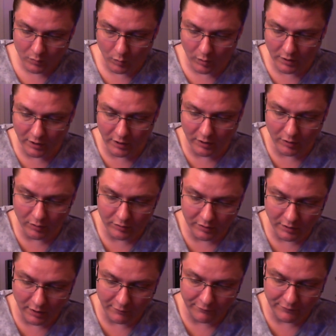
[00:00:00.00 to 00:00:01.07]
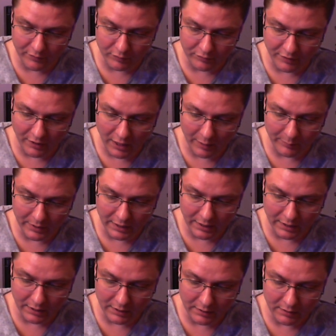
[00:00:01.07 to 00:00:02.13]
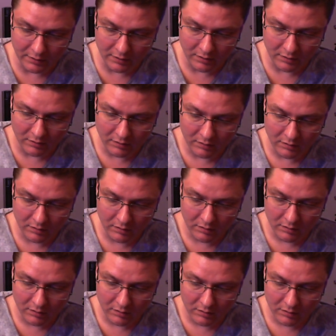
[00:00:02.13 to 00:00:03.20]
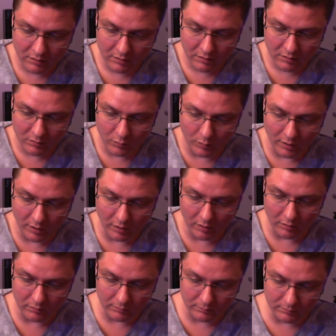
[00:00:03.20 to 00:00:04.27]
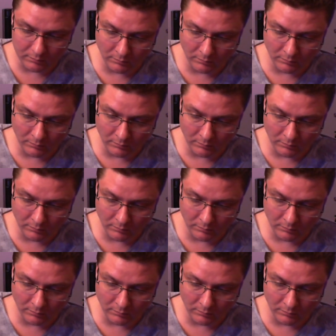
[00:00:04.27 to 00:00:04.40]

what can you do to not feel dominated? Well,